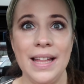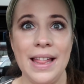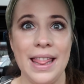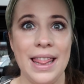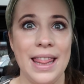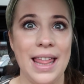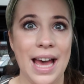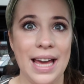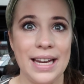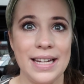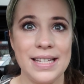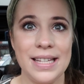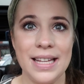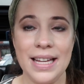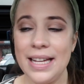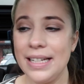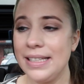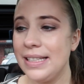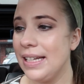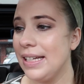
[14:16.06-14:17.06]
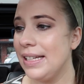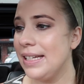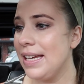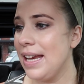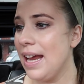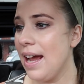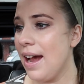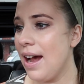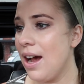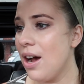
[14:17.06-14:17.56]
that is it.
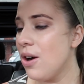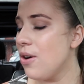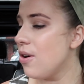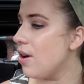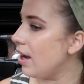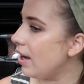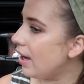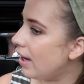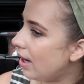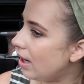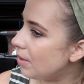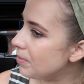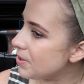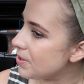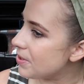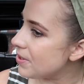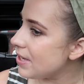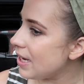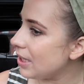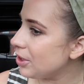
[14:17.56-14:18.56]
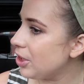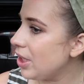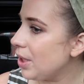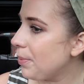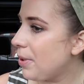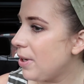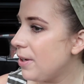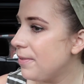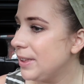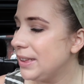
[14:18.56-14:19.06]
Now, this was actually
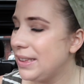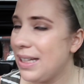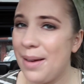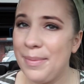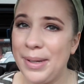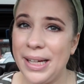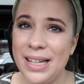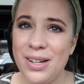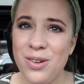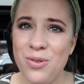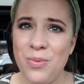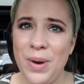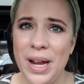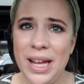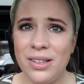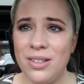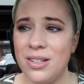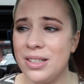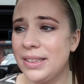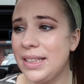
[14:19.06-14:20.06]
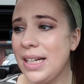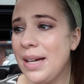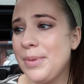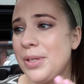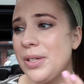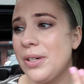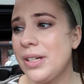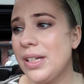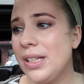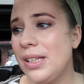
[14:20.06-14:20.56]
like perfect timing. I had to wait a long time.
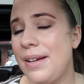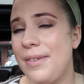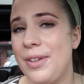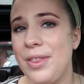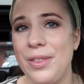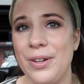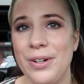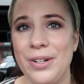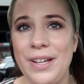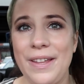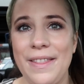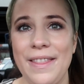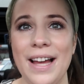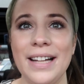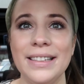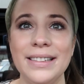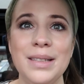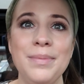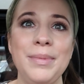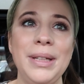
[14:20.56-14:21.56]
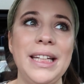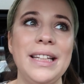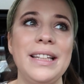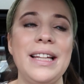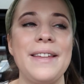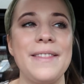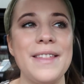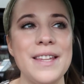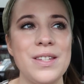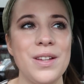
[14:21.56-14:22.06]
It's already 11:30. That to me,
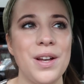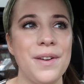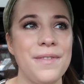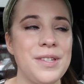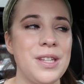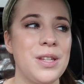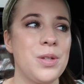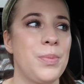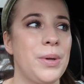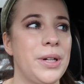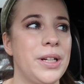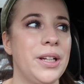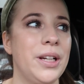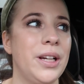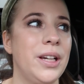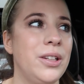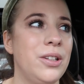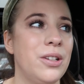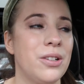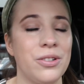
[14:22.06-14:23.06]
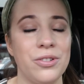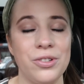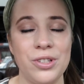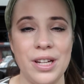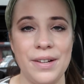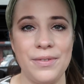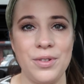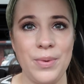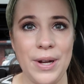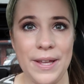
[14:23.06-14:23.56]
like this office is pretty good. You don't
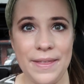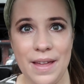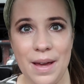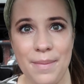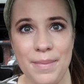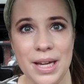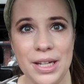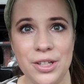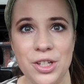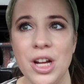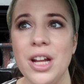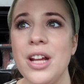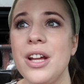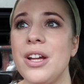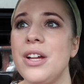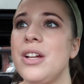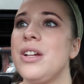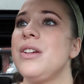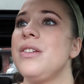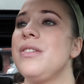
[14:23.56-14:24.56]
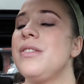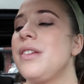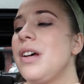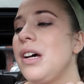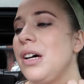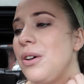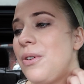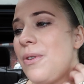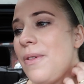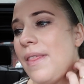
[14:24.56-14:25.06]
usually have to wait that much.
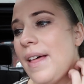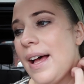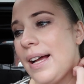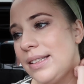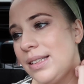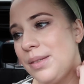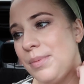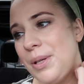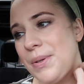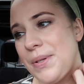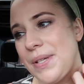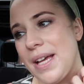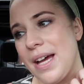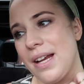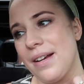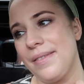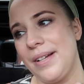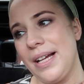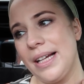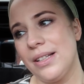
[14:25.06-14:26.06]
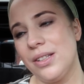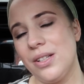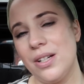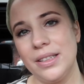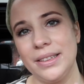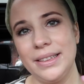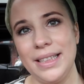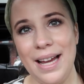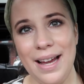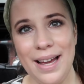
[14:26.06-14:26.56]
So that to me was kind of like a
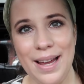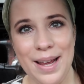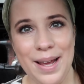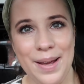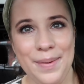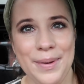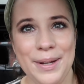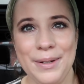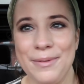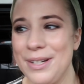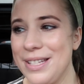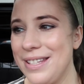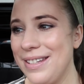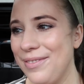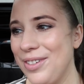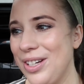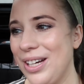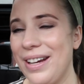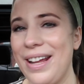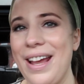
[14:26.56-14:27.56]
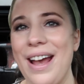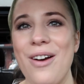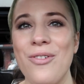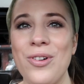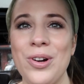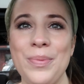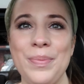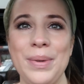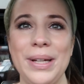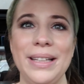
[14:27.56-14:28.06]
long time. It wasn't even an
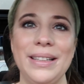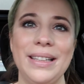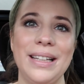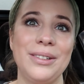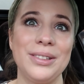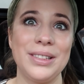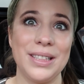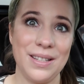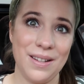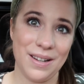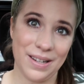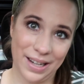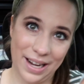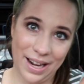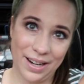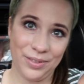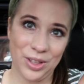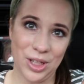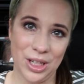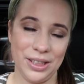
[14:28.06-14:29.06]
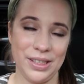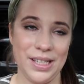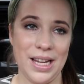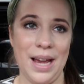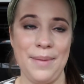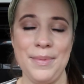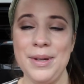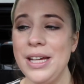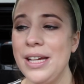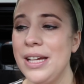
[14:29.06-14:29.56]
hour, but that was kind of a long
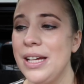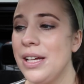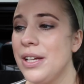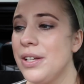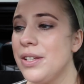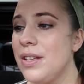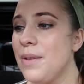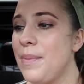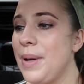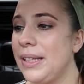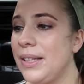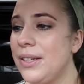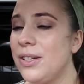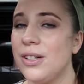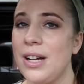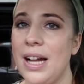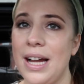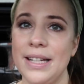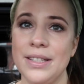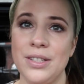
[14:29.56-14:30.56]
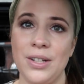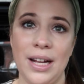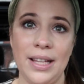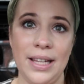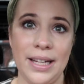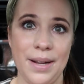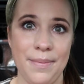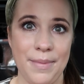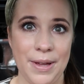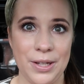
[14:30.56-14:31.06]
time. So my little guys are at
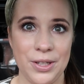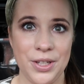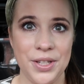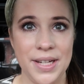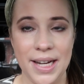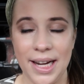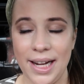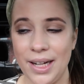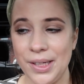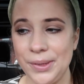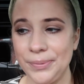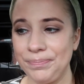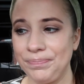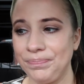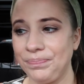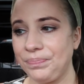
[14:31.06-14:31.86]
like a Mother's Day out,